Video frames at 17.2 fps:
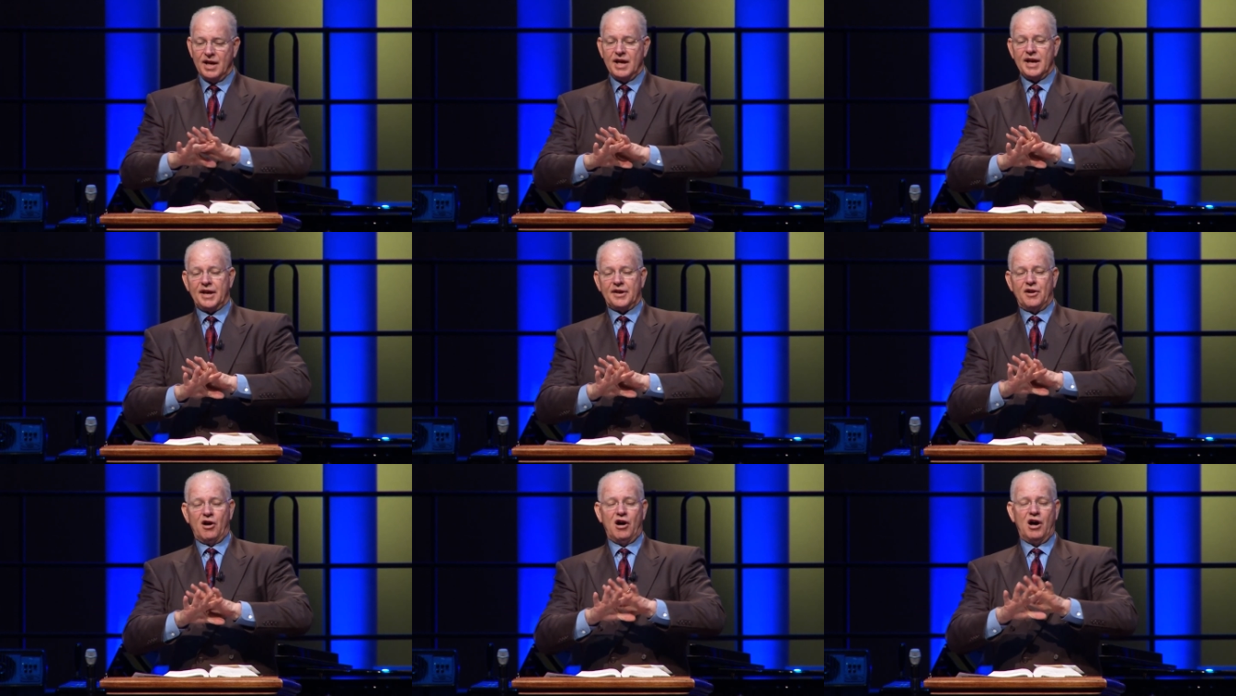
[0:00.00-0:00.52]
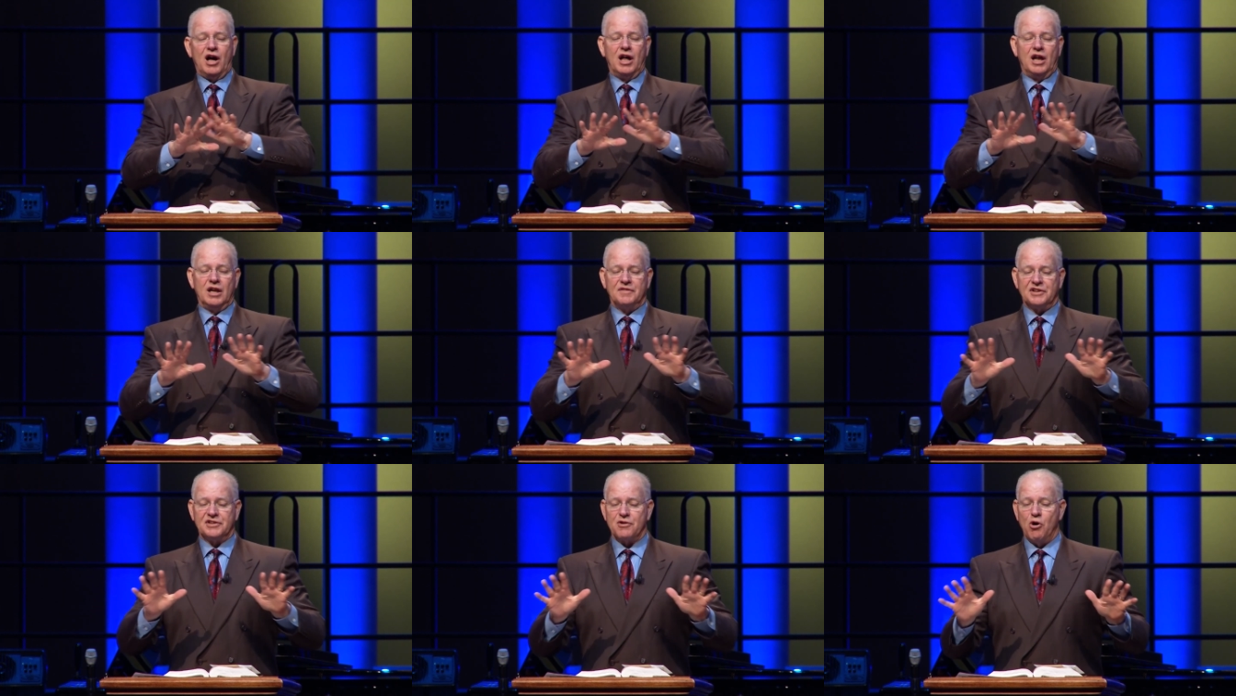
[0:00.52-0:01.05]
And all
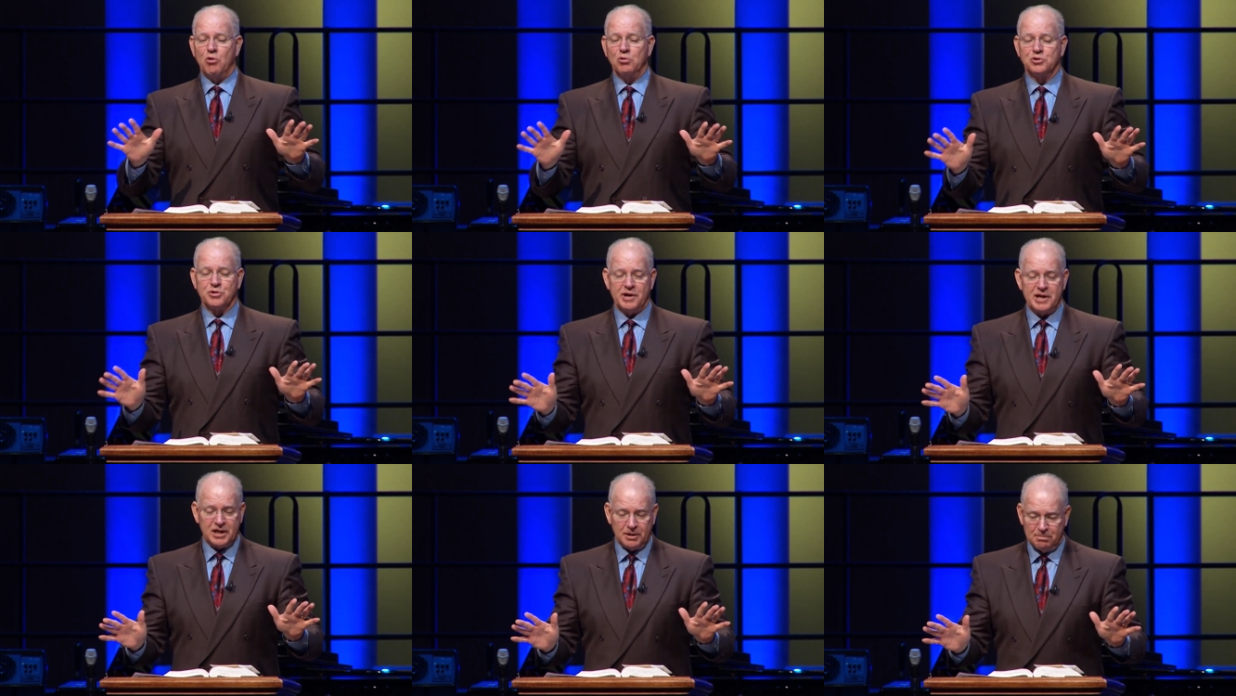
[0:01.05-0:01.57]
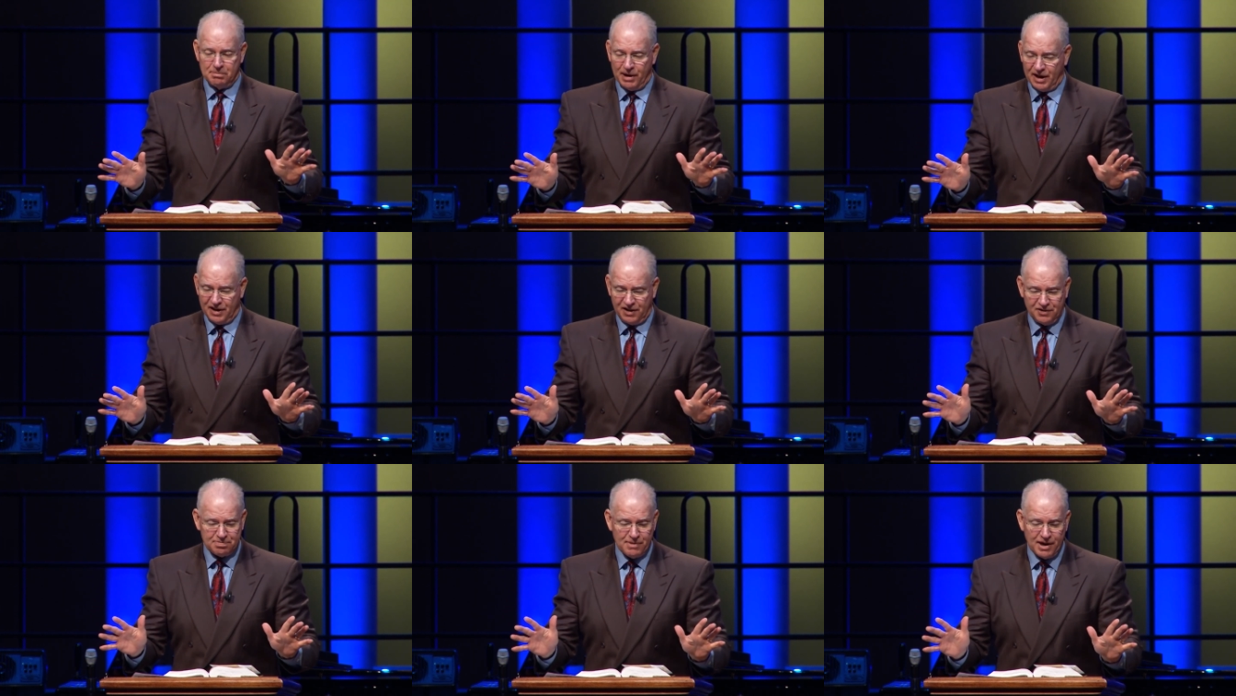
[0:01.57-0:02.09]
of his old drinking
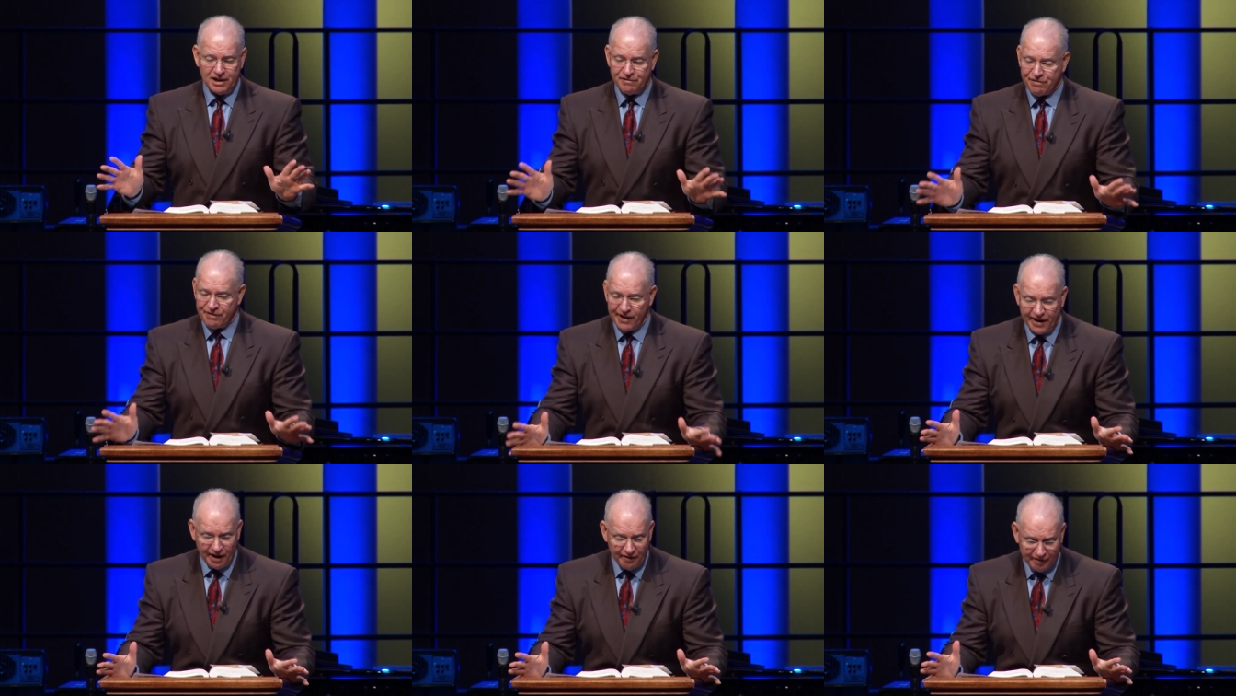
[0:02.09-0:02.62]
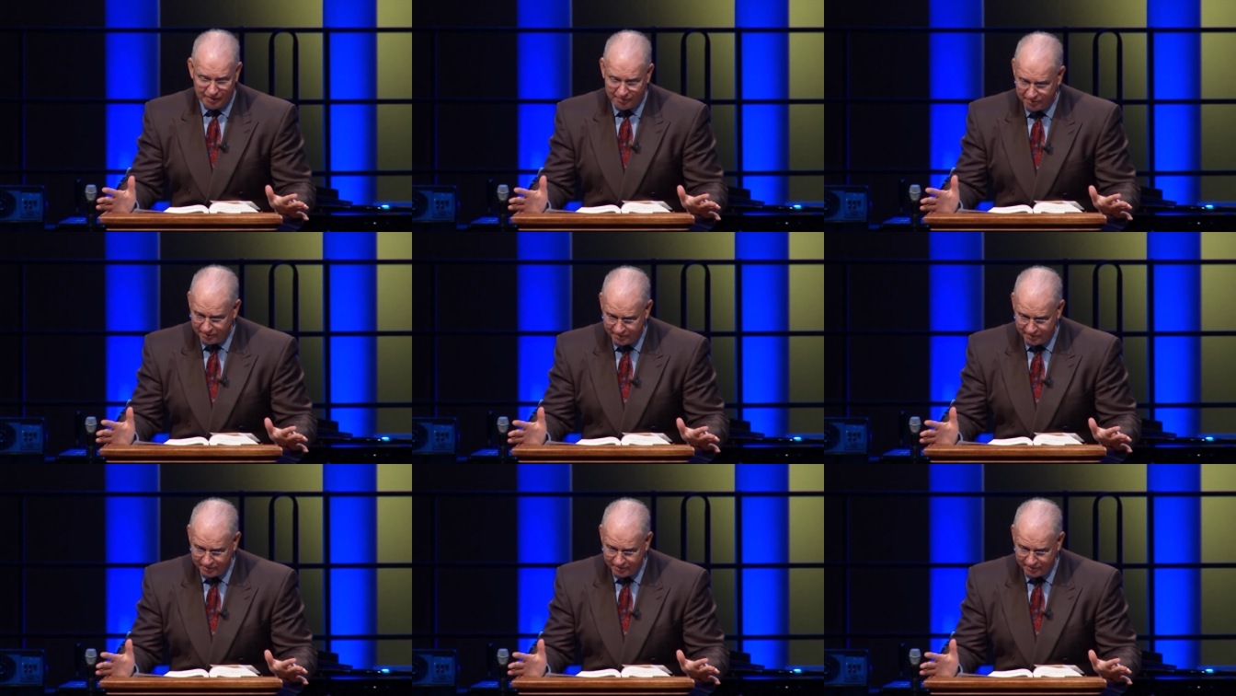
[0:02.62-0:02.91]
buddies made fun of him.